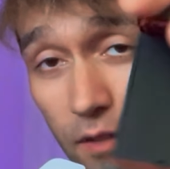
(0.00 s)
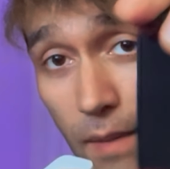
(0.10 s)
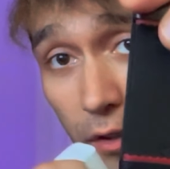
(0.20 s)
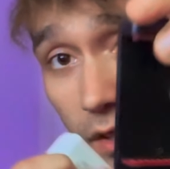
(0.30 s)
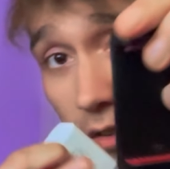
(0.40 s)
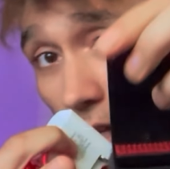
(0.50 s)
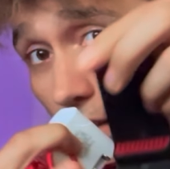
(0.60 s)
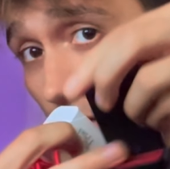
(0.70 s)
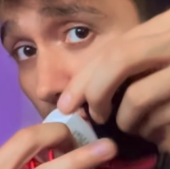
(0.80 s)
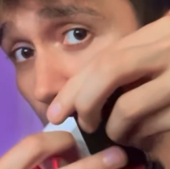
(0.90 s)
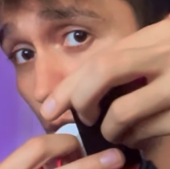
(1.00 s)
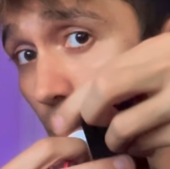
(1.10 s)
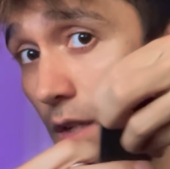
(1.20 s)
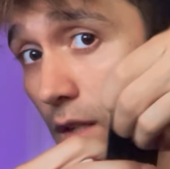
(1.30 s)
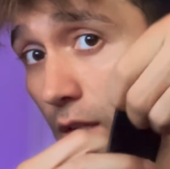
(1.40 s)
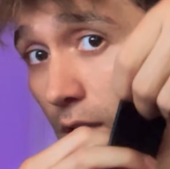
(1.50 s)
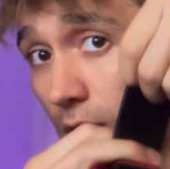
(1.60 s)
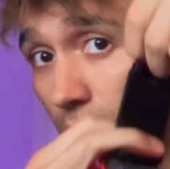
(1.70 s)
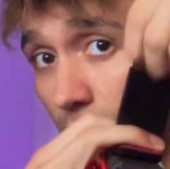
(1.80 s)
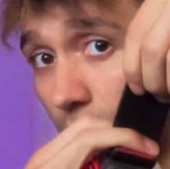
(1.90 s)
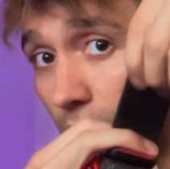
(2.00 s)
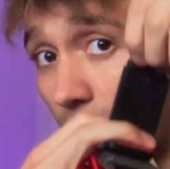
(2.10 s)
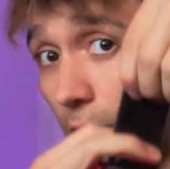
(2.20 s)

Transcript: mount attached to a